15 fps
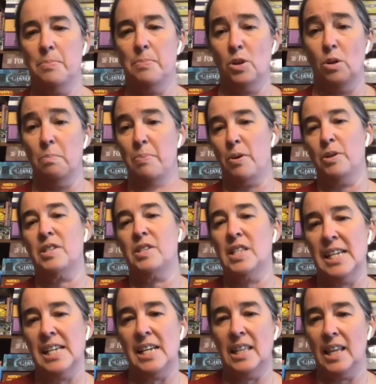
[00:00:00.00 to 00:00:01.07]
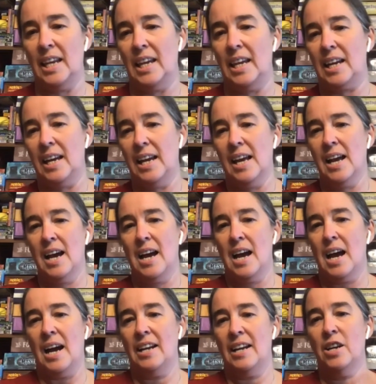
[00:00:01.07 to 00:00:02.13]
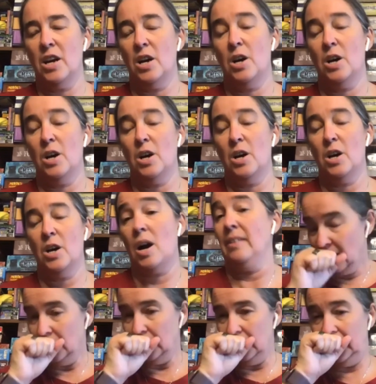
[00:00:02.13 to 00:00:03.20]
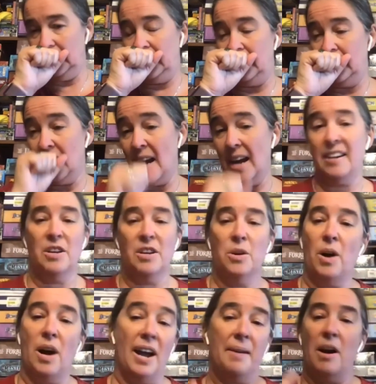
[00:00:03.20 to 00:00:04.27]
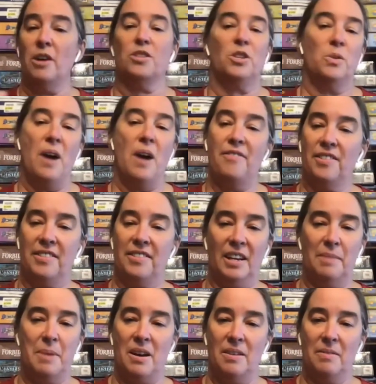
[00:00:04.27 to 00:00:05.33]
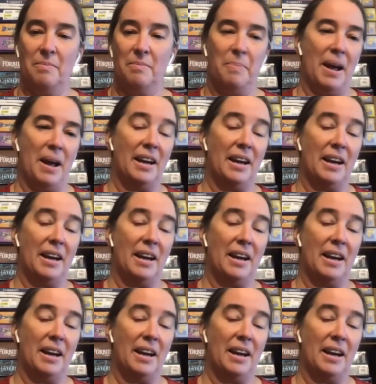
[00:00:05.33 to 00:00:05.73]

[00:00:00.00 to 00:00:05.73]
So personally, I know I also have a thing about